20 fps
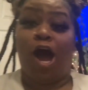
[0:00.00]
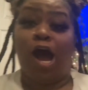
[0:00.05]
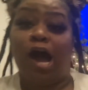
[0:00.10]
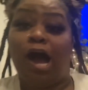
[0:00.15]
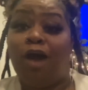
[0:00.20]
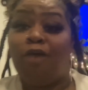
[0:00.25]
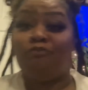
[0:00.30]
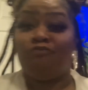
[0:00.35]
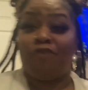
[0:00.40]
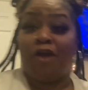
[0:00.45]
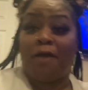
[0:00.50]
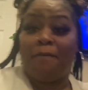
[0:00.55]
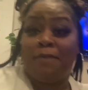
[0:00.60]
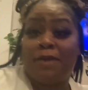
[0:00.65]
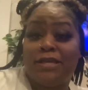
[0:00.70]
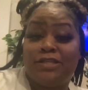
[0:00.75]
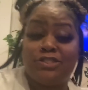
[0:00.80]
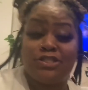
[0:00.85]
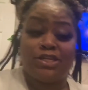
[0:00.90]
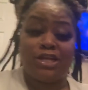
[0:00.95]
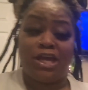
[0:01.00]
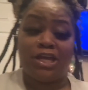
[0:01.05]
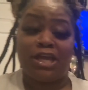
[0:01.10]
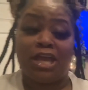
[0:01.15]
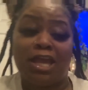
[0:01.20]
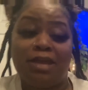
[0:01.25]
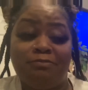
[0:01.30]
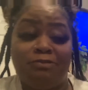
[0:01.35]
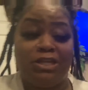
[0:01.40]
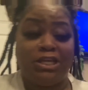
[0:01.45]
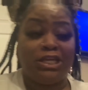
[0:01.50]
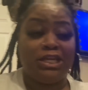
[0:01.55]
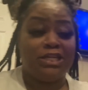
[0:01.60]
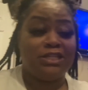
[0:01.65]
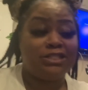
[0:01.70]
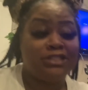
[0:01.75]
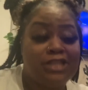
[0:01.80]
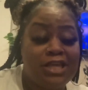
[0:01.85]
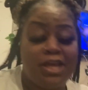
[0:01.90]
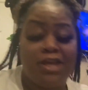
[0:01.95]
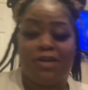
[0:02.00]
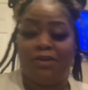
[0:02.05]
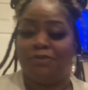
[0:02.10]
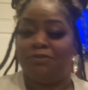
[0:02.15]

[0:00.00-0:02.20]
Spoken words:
I'm Rob Ace and I came to get down.